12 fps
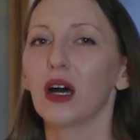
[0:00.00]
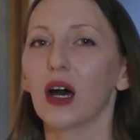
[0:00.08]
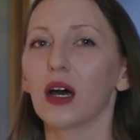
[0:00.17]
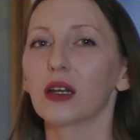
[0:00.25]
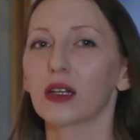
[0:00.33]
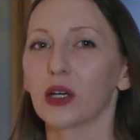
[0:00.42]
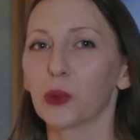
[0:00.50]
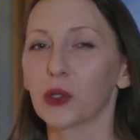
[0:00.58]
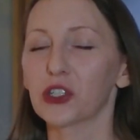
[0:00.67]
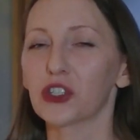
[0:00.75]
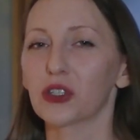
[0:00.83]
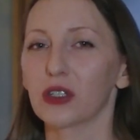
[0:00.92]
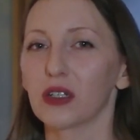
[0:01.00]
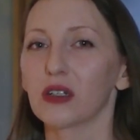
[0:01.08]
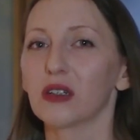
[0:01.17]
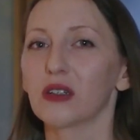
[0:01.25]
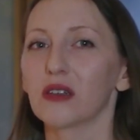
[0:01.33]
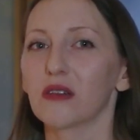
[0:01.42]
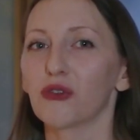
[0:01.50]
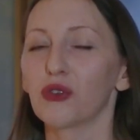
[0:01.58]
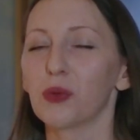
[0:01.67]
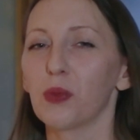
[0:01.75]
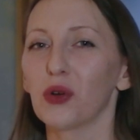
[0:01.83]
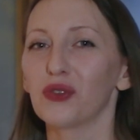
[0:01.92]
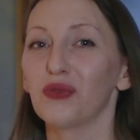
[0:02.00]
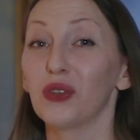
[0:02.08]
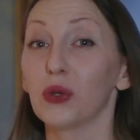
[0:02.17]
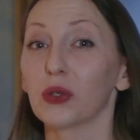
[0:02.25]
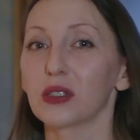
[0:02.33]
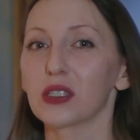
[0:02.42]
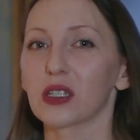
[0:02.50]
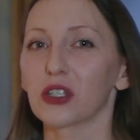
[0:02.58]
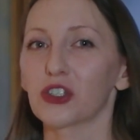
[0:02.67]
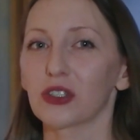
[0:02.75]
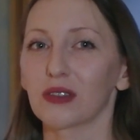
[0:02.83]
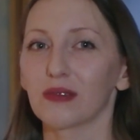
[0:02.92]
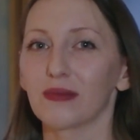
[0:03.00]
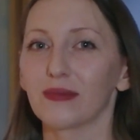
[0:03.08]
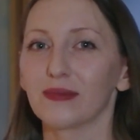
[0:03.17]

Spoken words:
and I watched a remote viewing session.